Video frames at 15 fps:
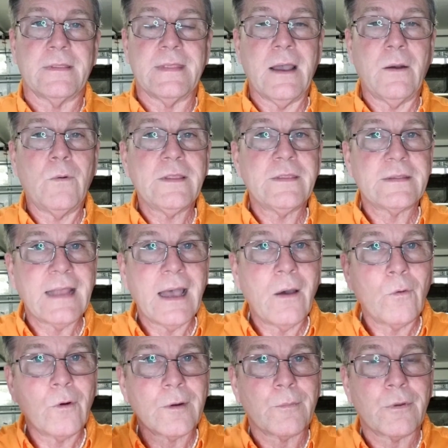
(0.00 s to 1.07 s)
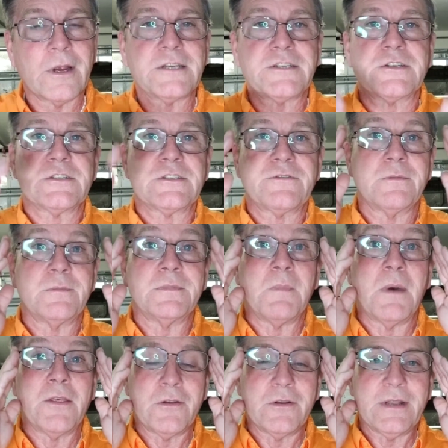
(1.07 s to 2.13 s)
That way the downward pressures from
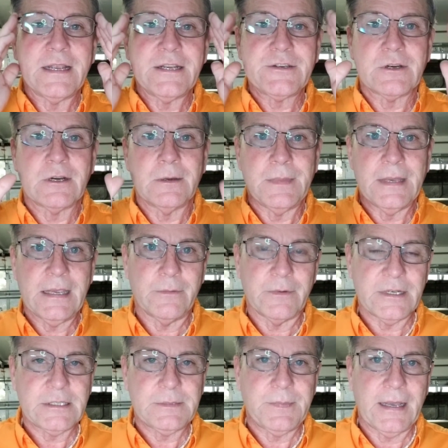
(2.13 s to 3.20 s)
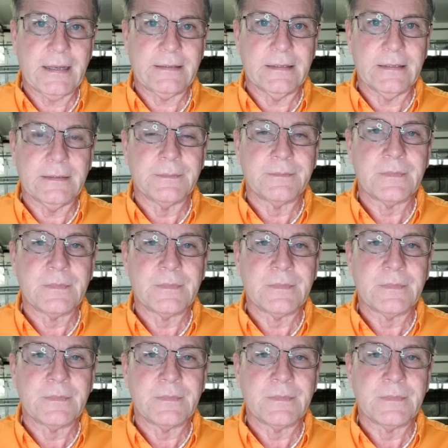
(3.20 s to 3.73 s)
Mother Nature are being respected.